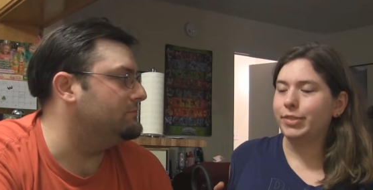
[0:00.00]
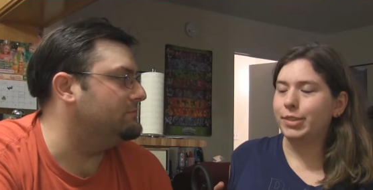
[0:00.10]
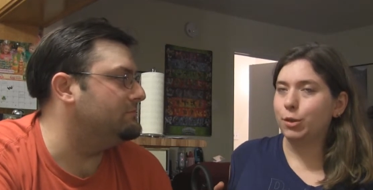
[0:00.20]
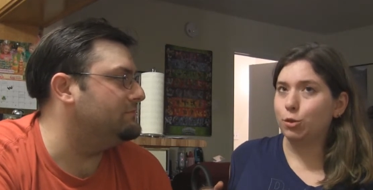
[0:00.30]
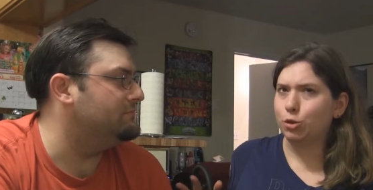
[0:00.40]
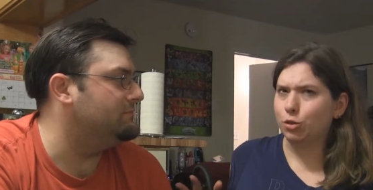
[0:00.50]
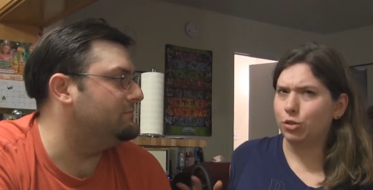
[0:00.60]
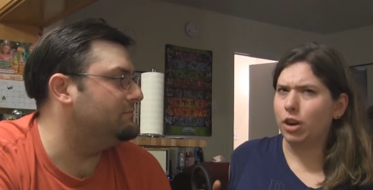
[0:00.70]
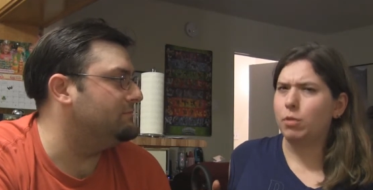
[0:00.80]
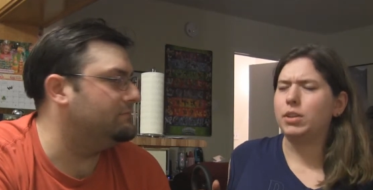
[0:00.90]
Speaker 1: social
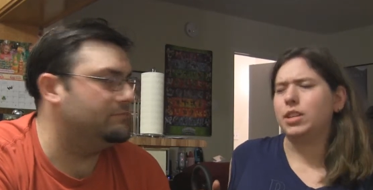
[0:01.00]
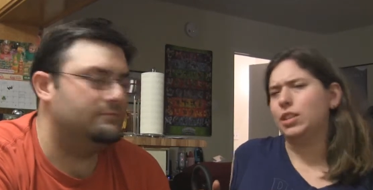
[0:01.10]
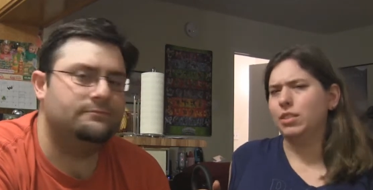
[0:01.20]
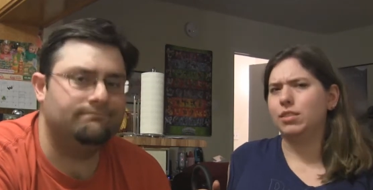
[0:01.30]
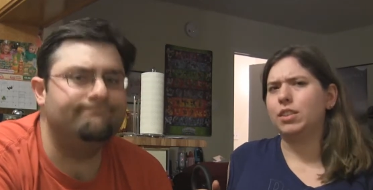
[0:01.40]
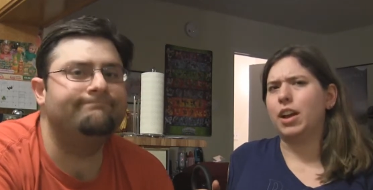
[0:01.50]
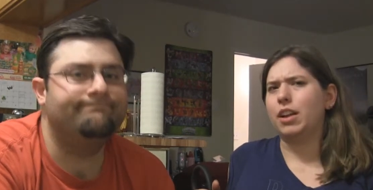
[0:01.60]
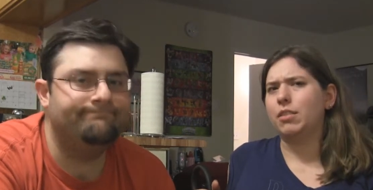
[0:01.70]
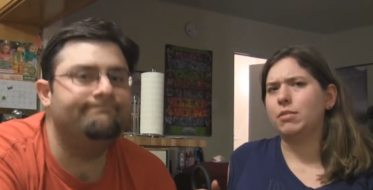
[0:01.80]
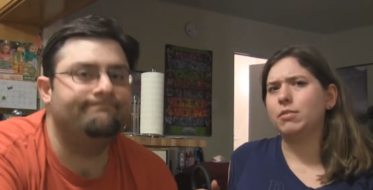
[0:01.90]
Darwinist
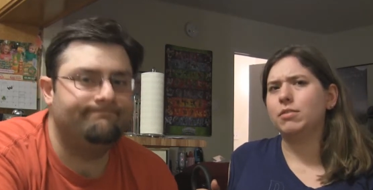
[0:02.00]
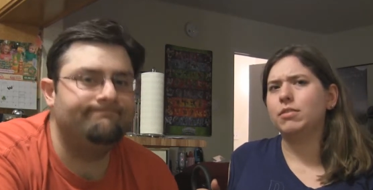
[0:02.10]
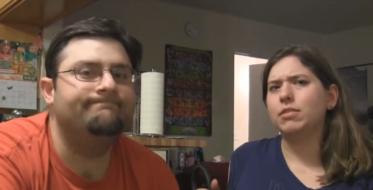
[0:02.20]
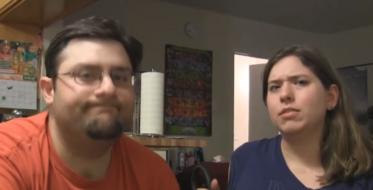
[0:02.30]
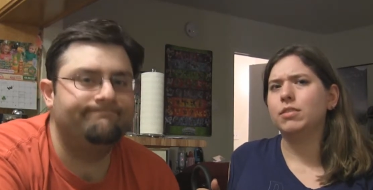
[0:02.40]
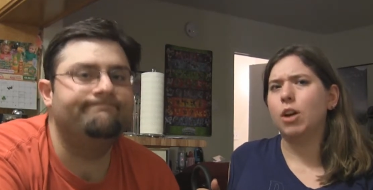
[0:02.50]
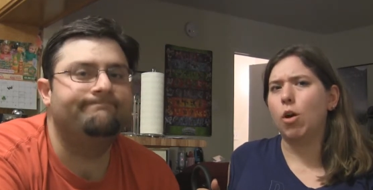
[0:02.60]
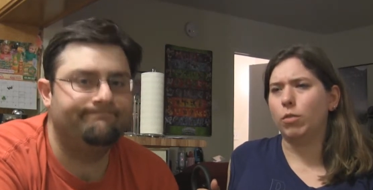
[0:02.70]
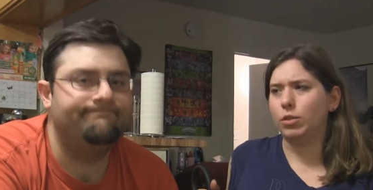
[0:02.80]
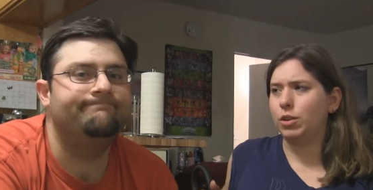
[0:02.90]
kind of
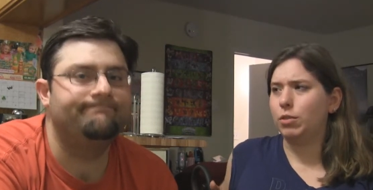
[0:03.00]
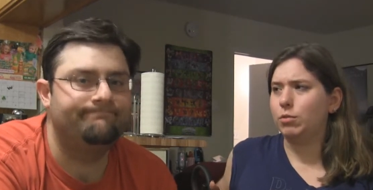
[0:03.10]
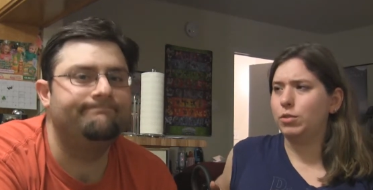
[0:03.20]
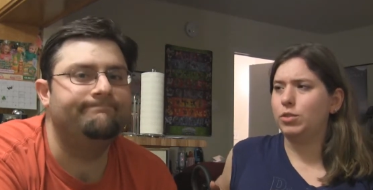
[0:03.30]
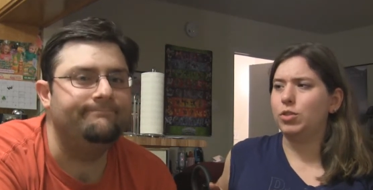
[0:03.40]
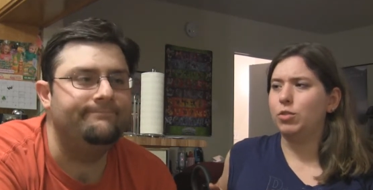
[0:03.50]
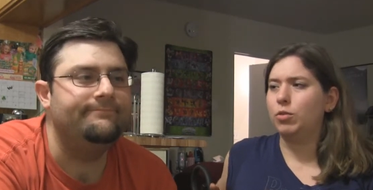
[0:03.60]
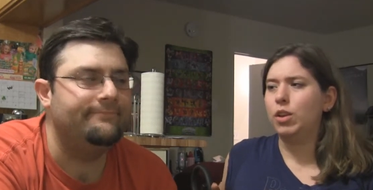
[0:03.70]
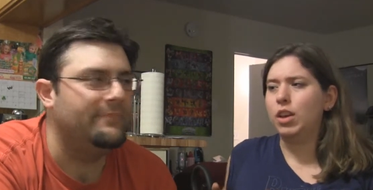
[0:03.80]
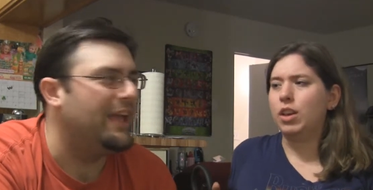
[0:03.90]
overtones to you